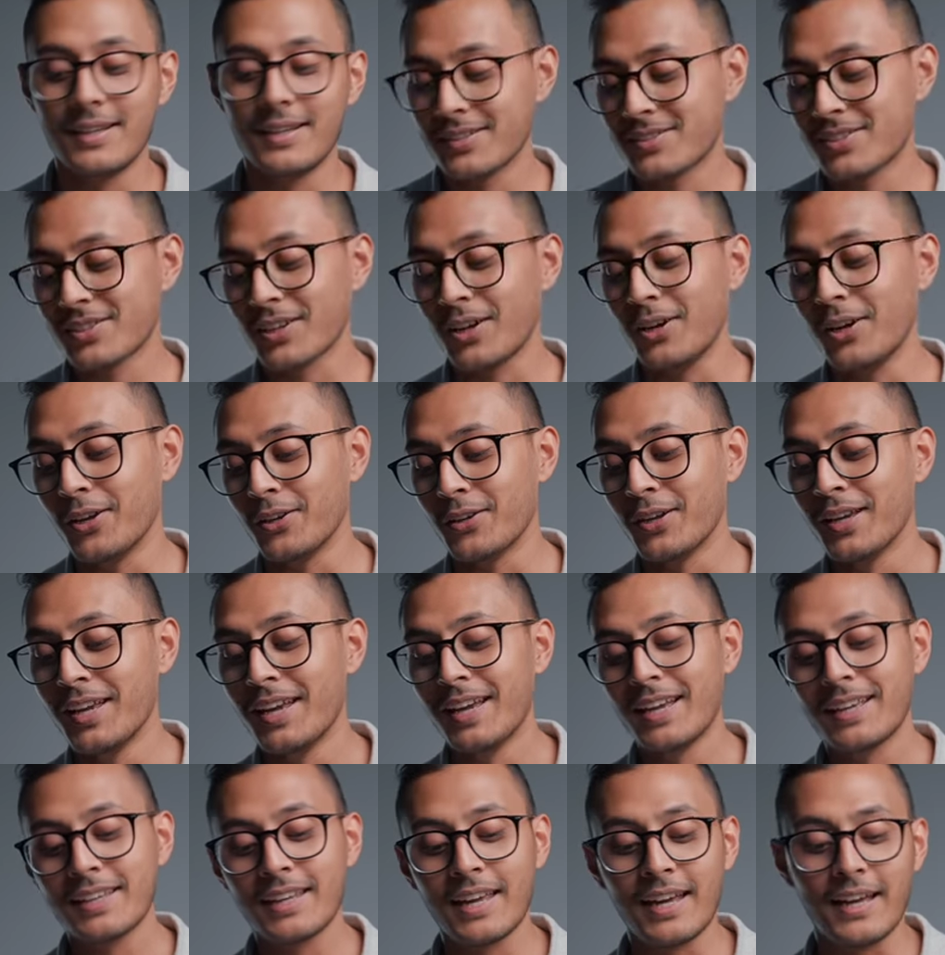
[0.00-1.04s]
so
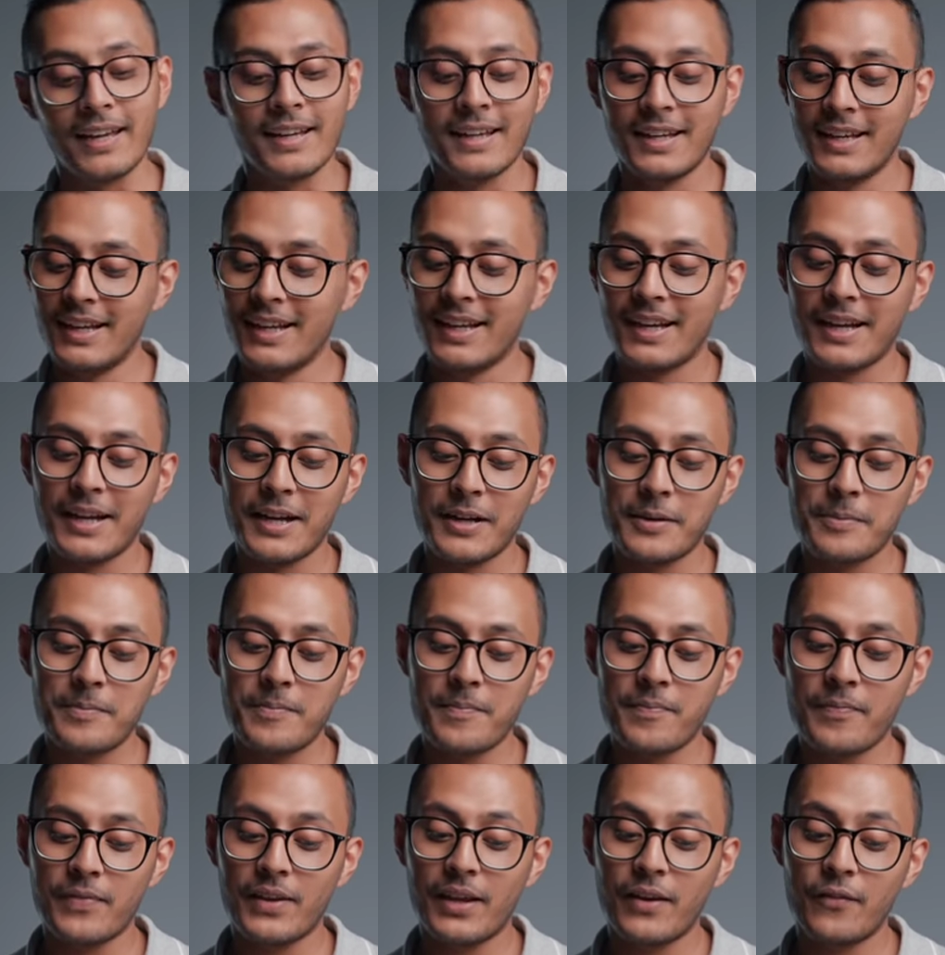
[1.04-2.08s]
yeah,
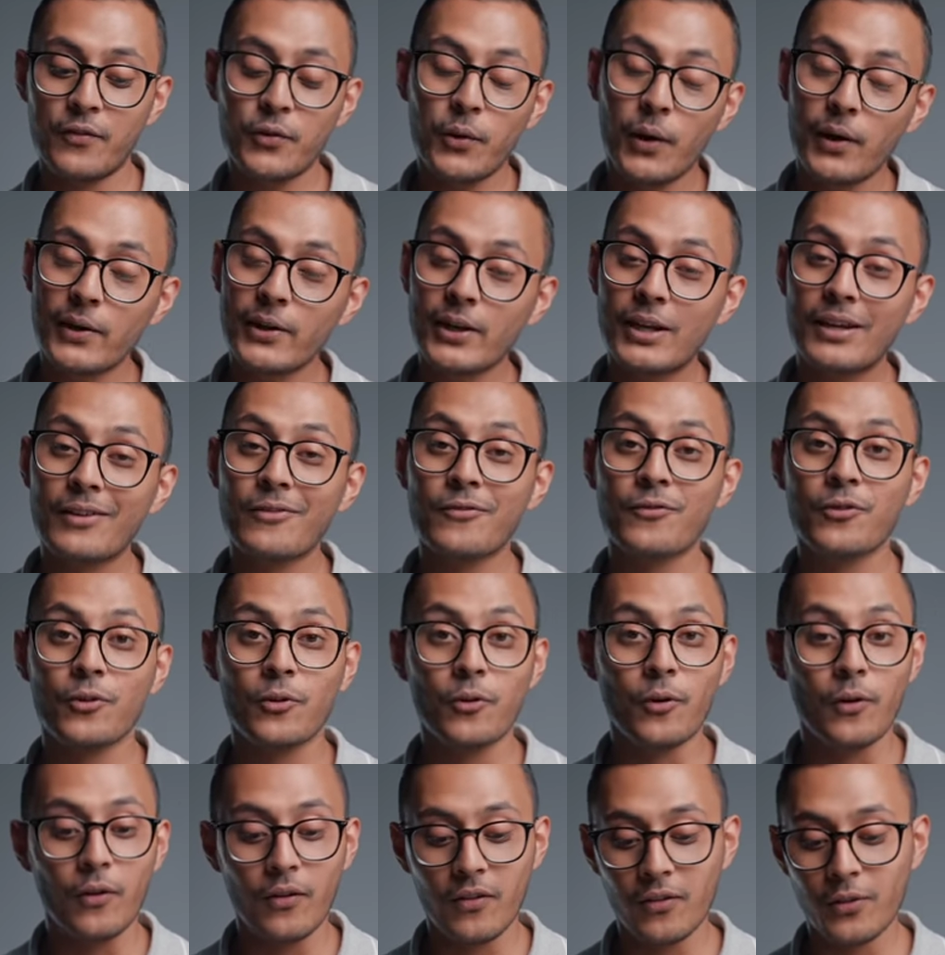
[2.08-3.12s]
um, if you are looking
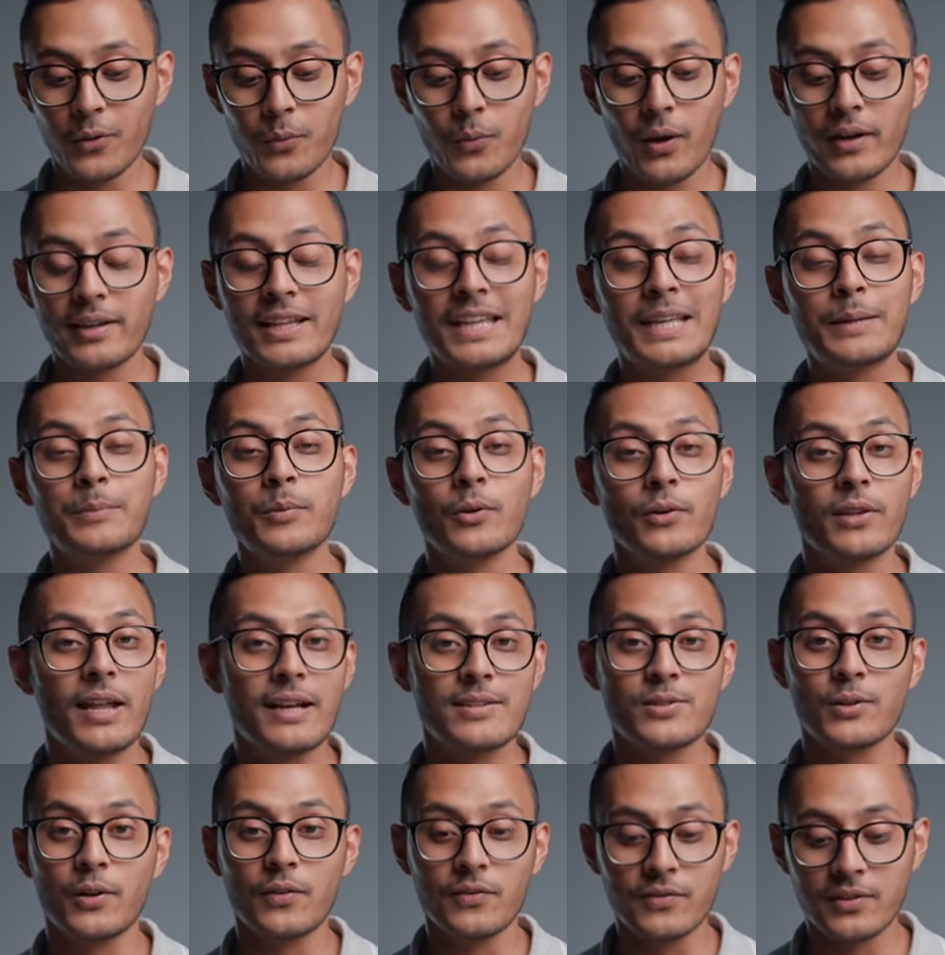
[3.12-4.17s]
for the one keyboard that
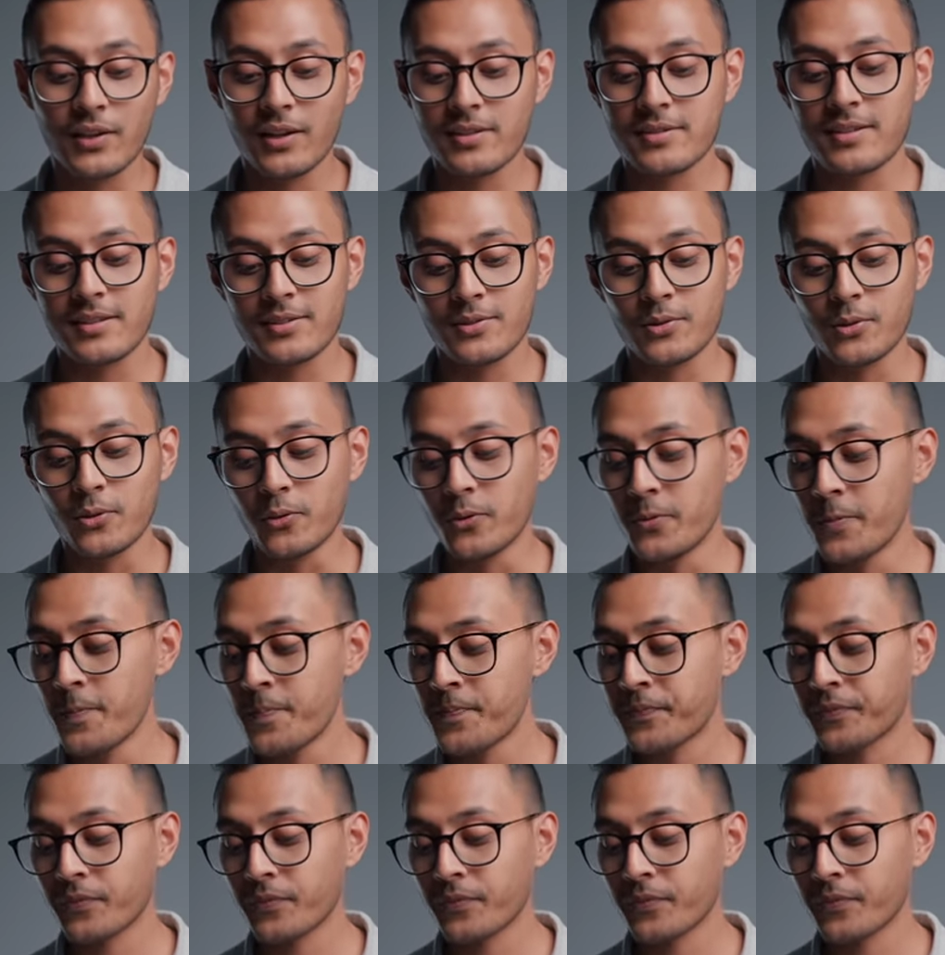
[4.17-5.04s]
sort of does it all,